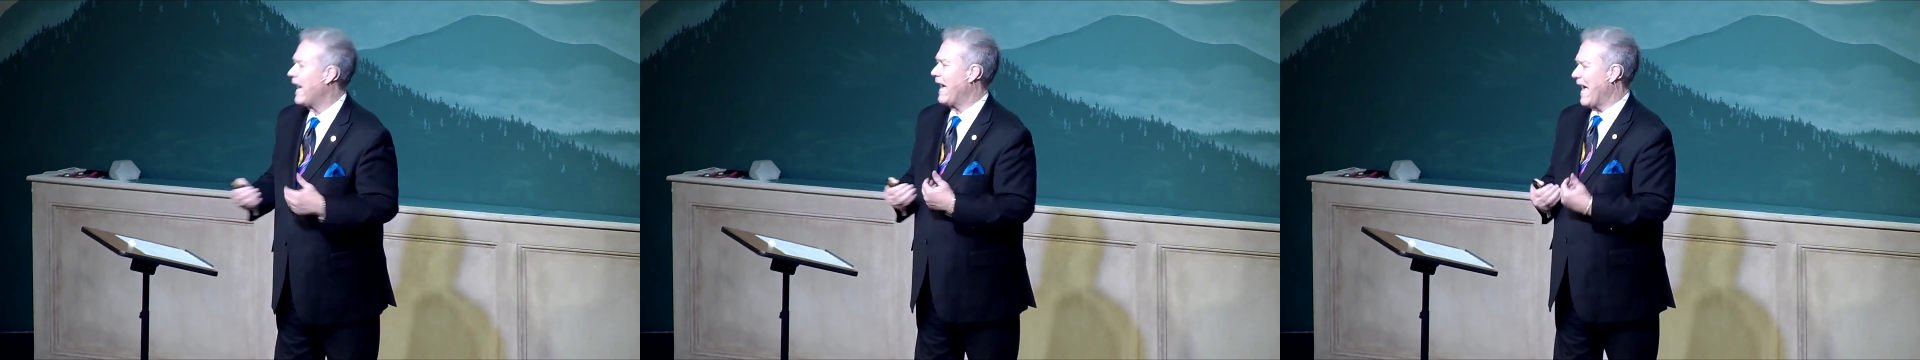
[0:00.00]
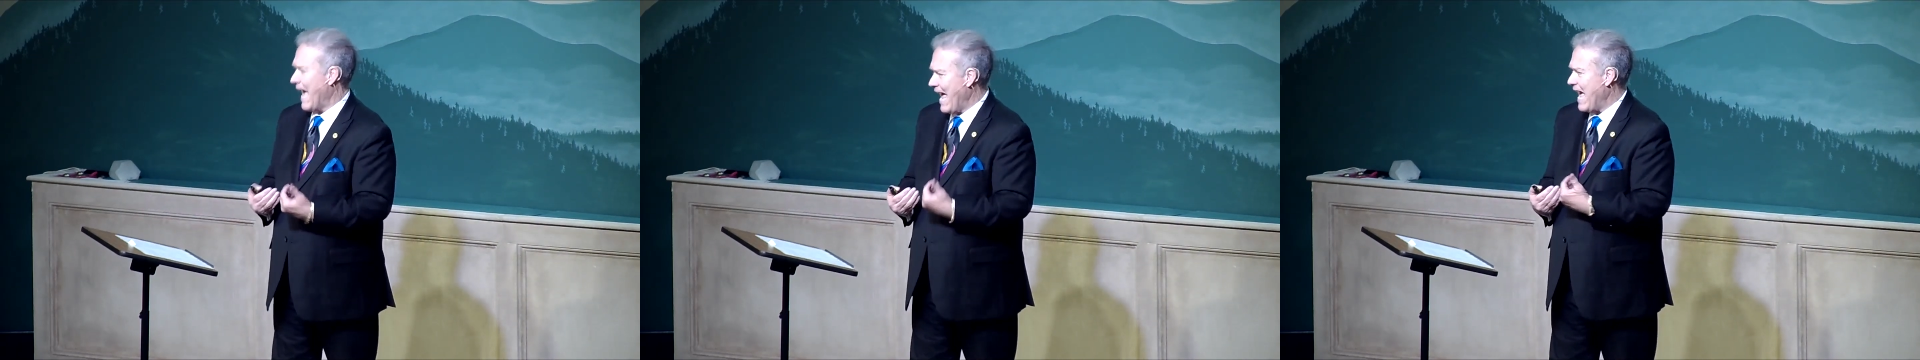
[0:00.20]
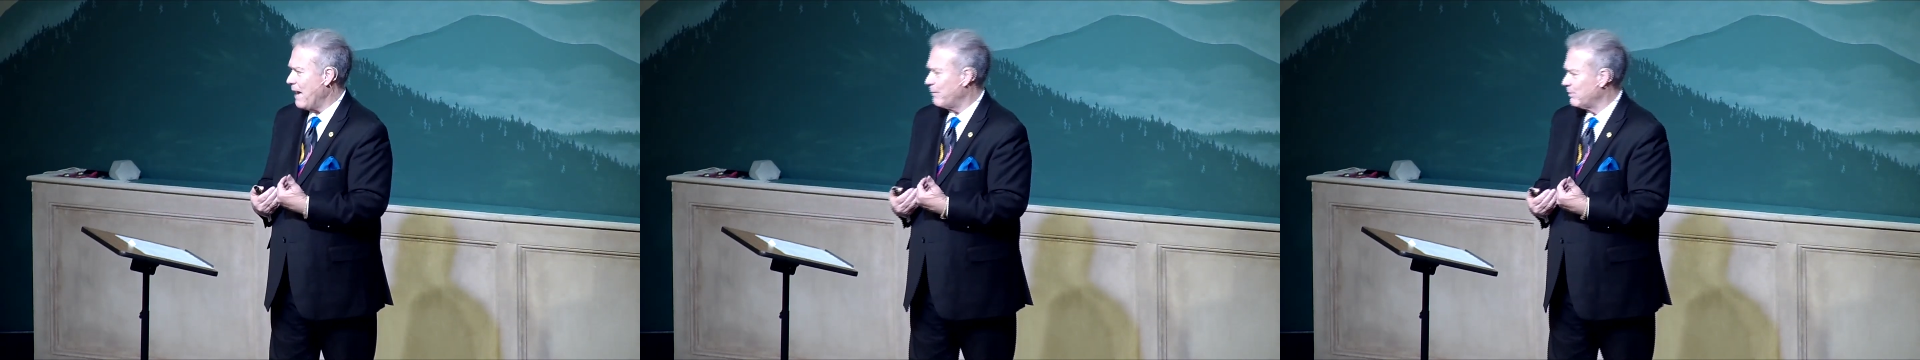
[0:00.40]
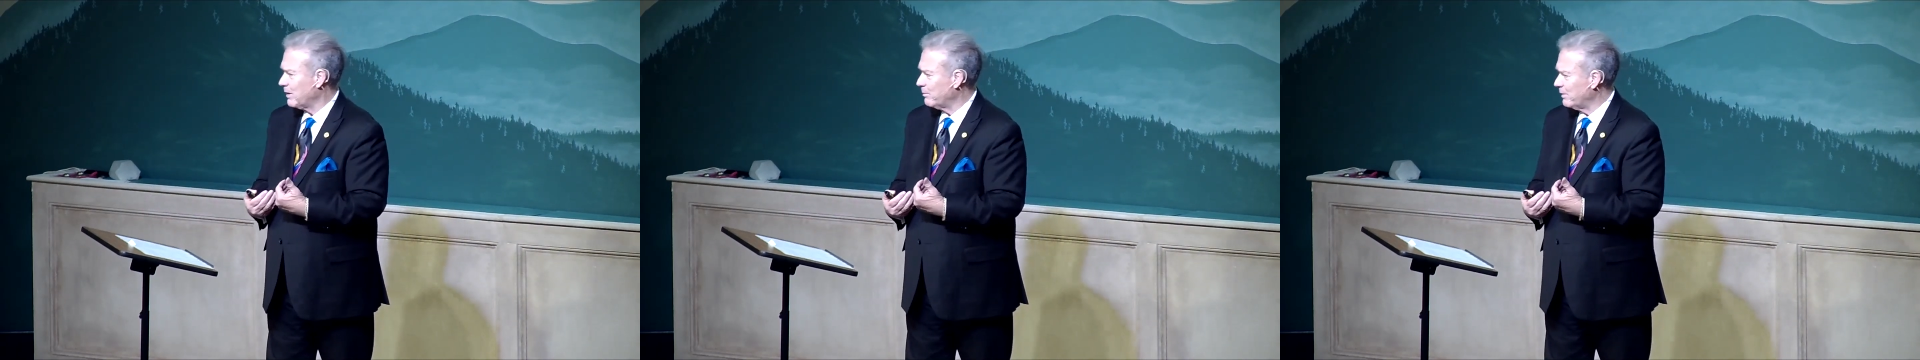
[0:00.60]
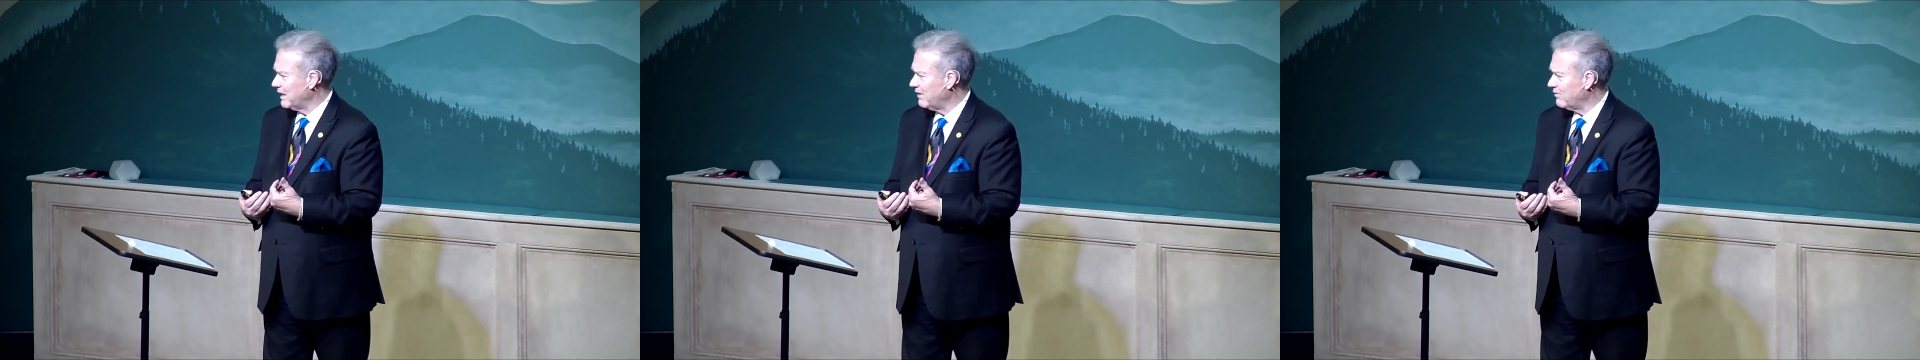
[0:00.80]
I happen to
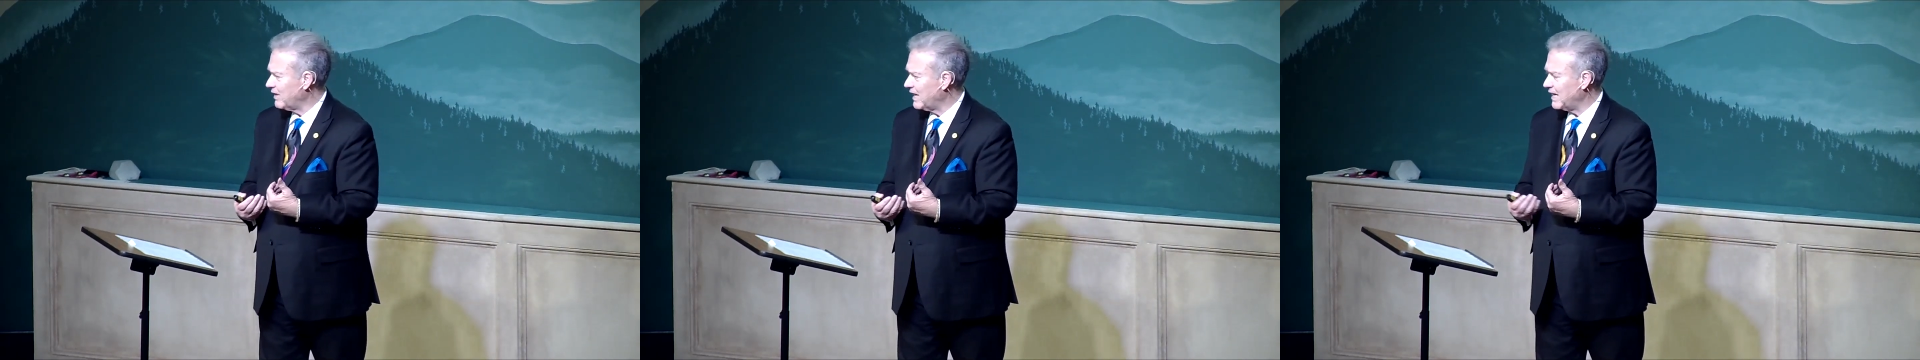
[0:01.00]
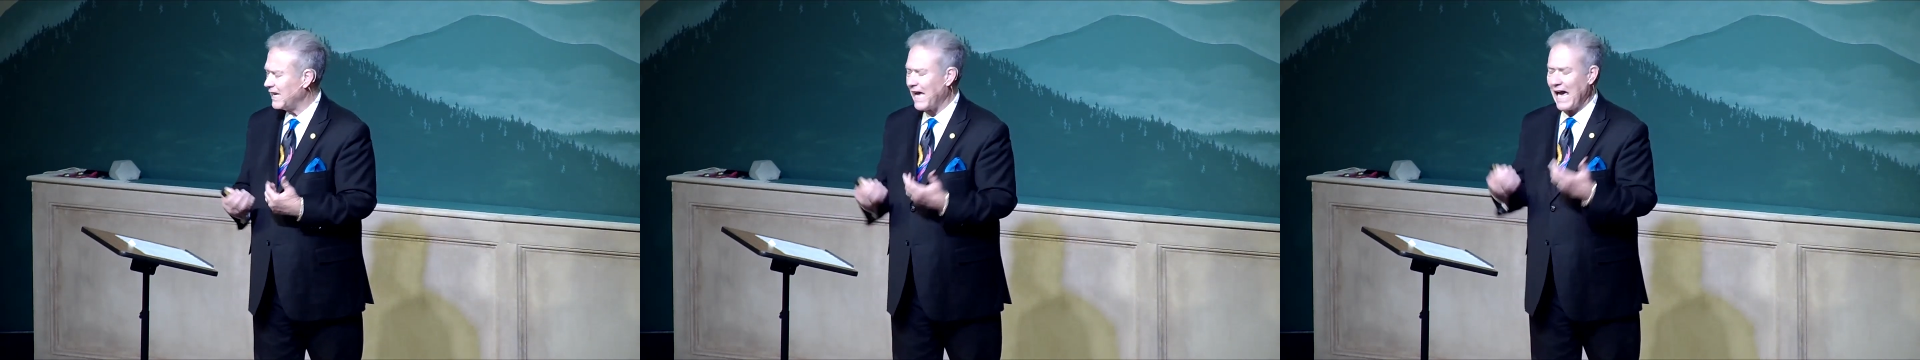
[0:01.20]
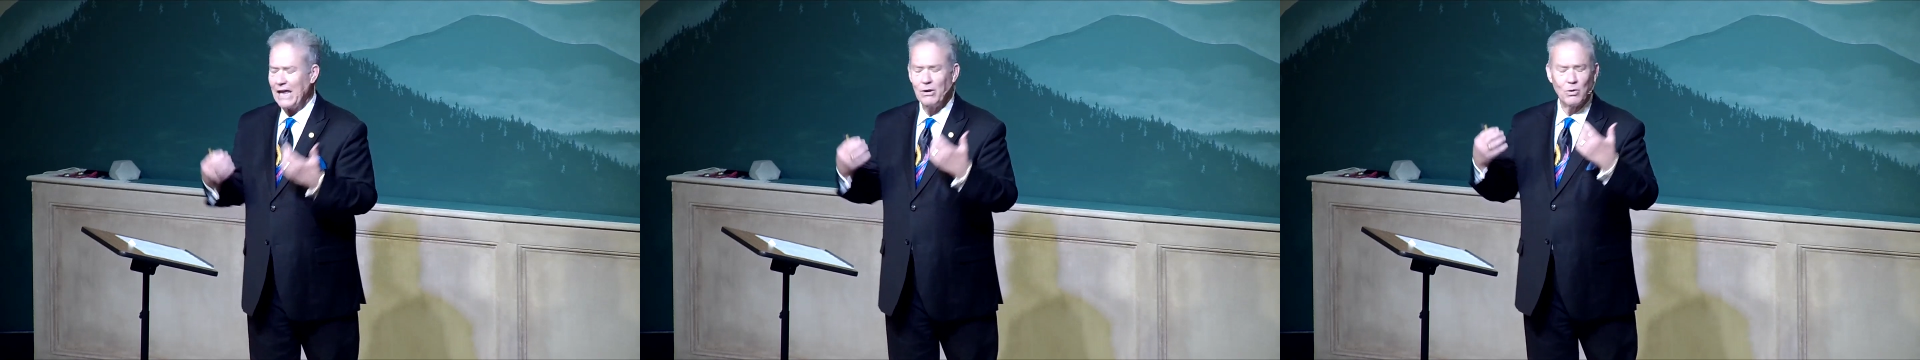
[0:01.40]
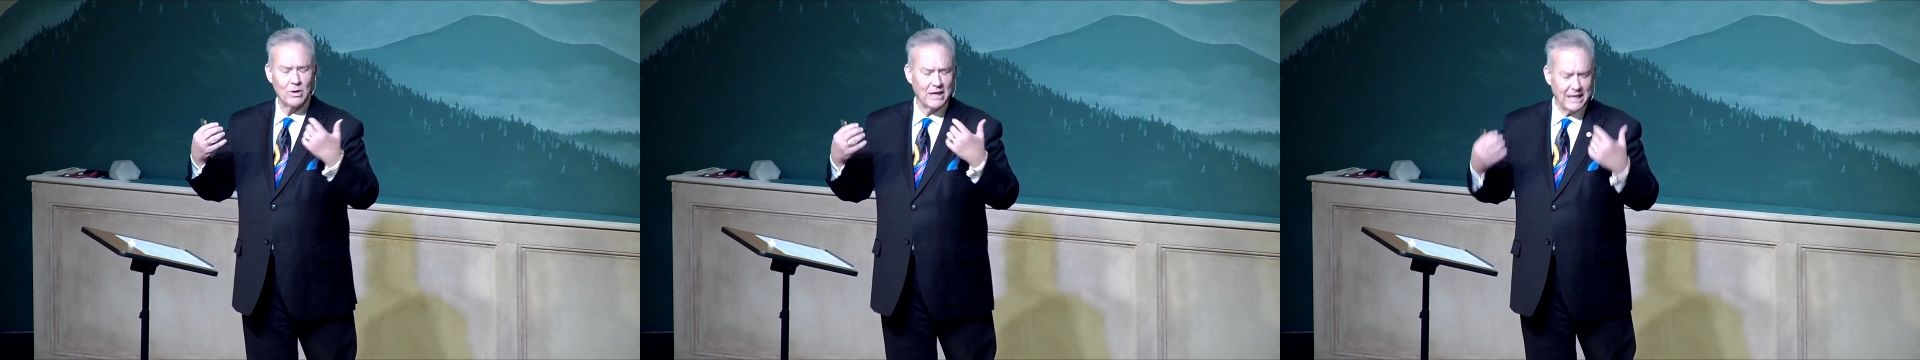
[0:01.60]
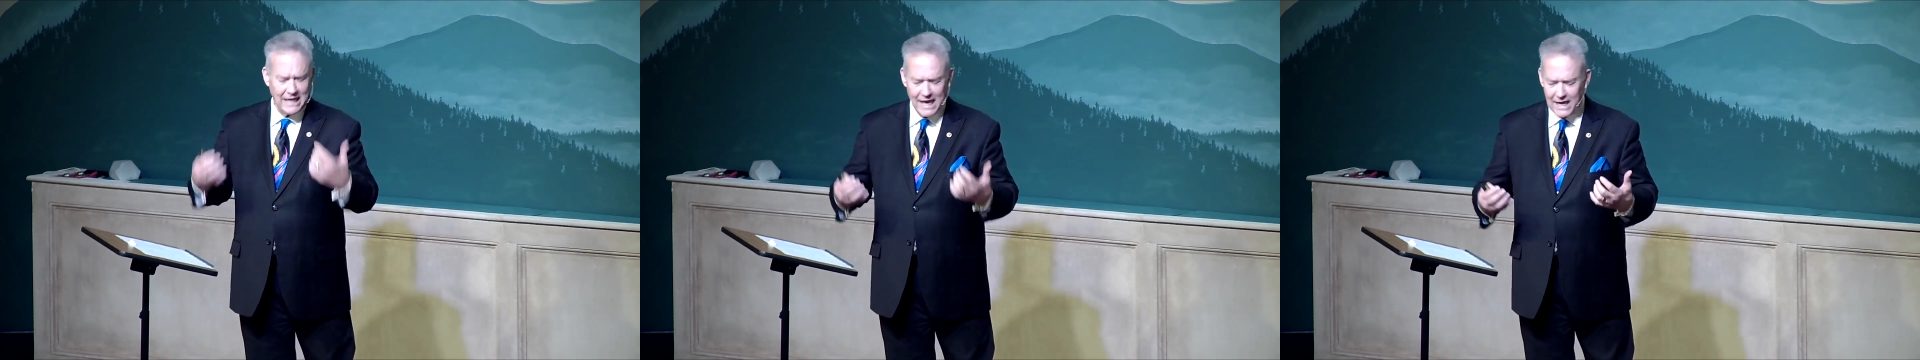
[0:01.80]
believe in it. I
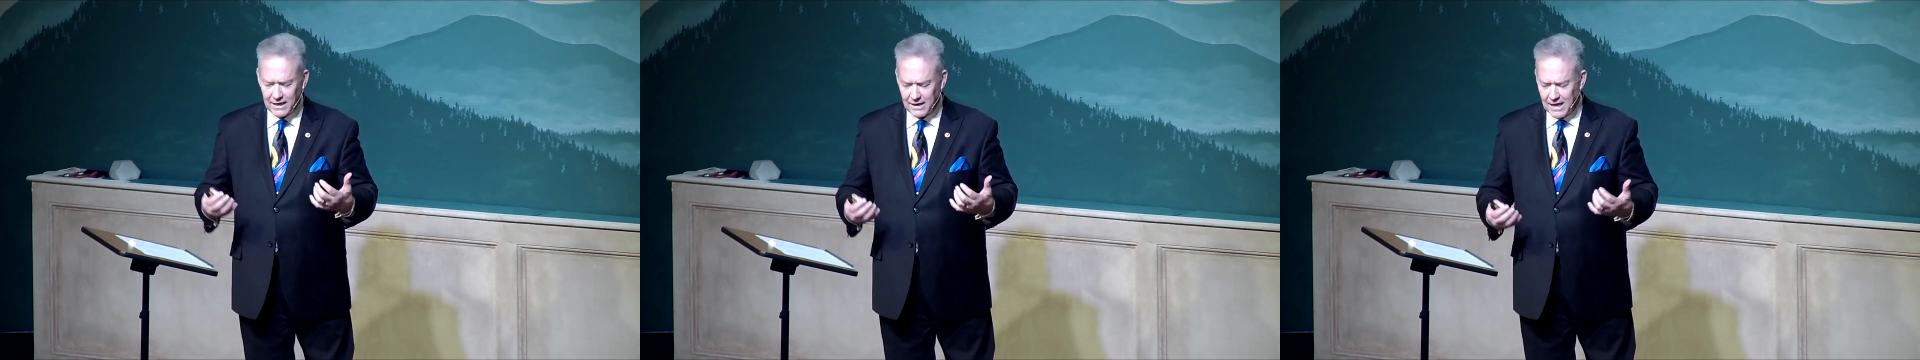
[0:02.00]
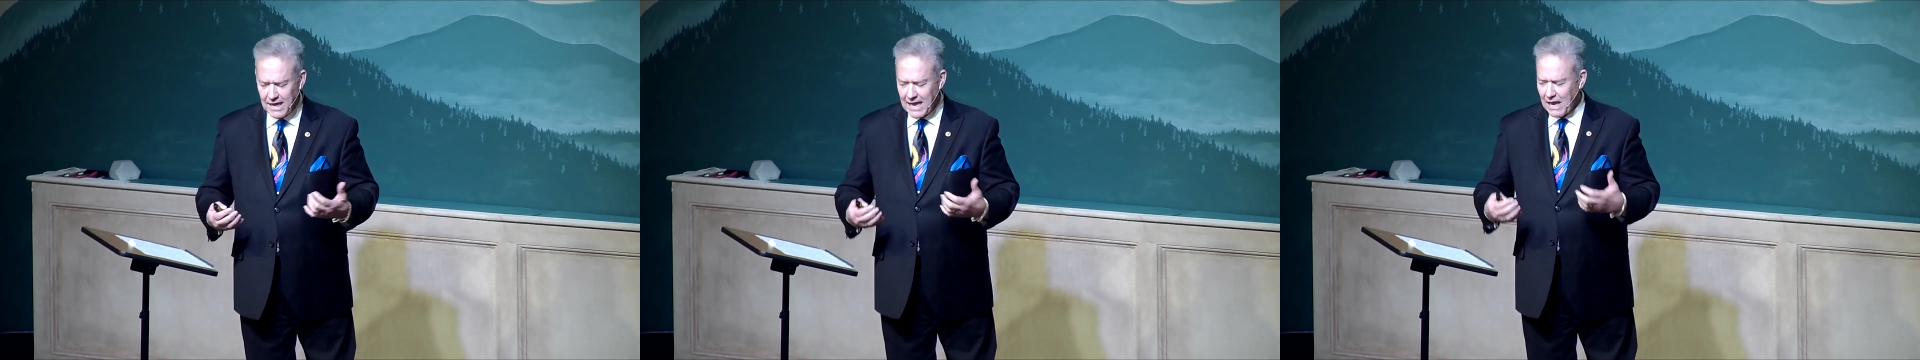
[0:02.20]
don't get